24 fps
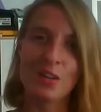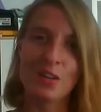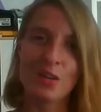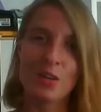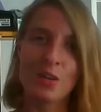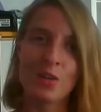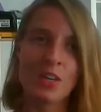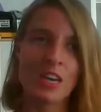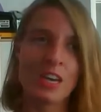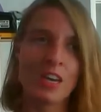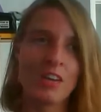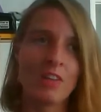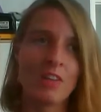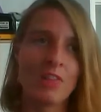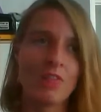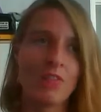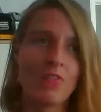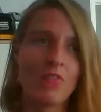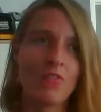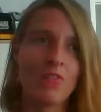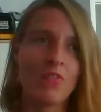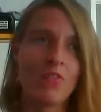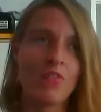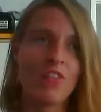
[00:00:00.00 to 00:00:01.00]
who can
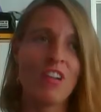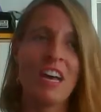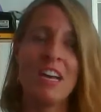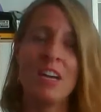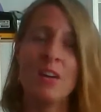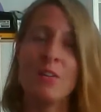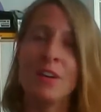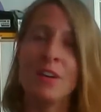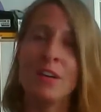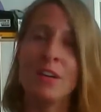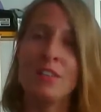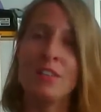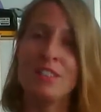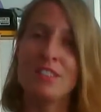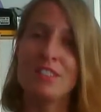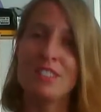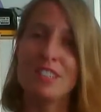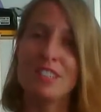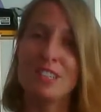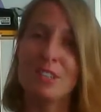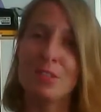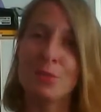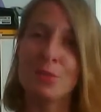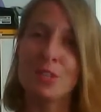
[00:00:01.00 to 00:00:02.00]
fly around and
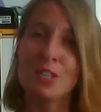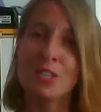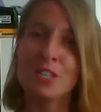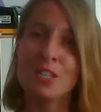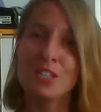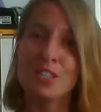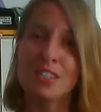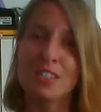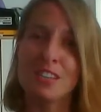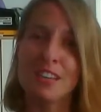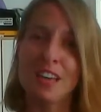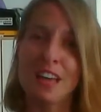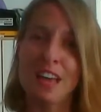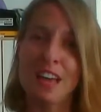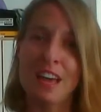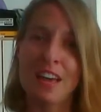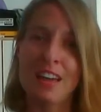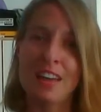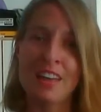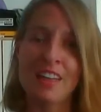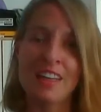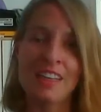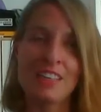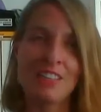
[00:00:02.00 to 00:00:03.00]
see the world
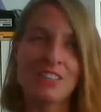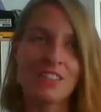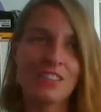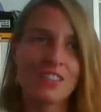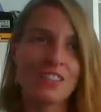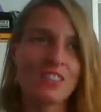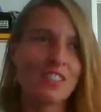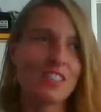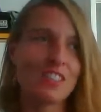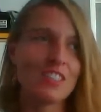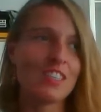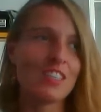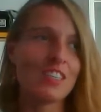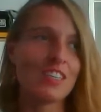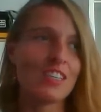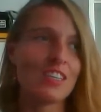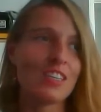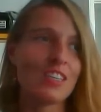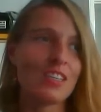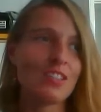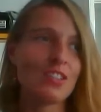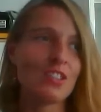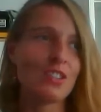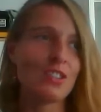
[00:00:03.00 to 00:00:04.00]
and is
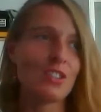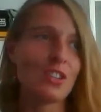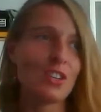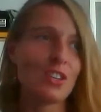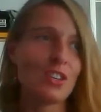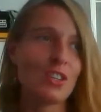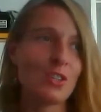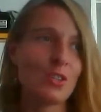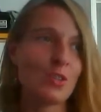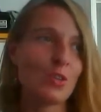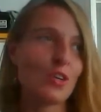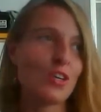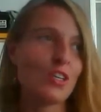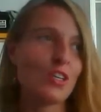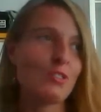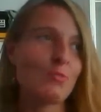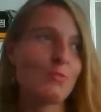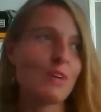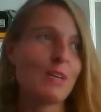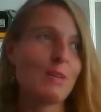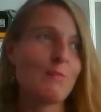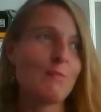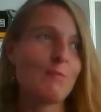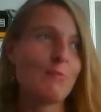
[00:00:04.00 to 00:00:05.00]
just adored
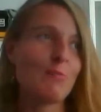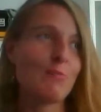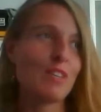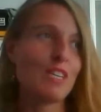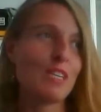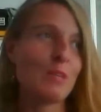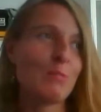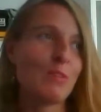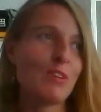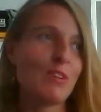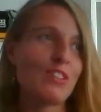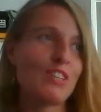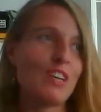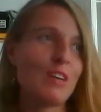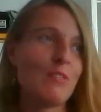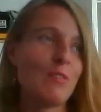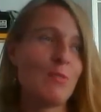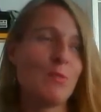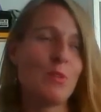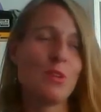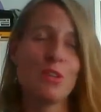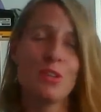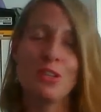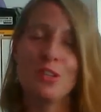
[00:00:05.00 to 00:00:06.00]
by pretty much
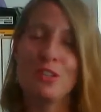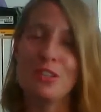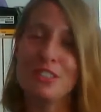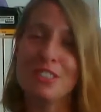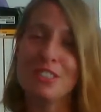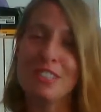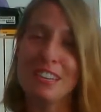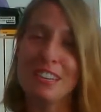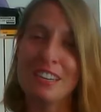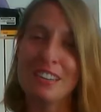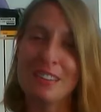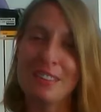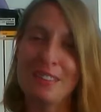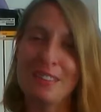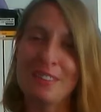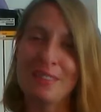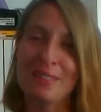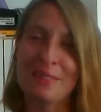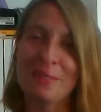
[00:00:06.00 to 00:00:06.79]
everyone who looks at it.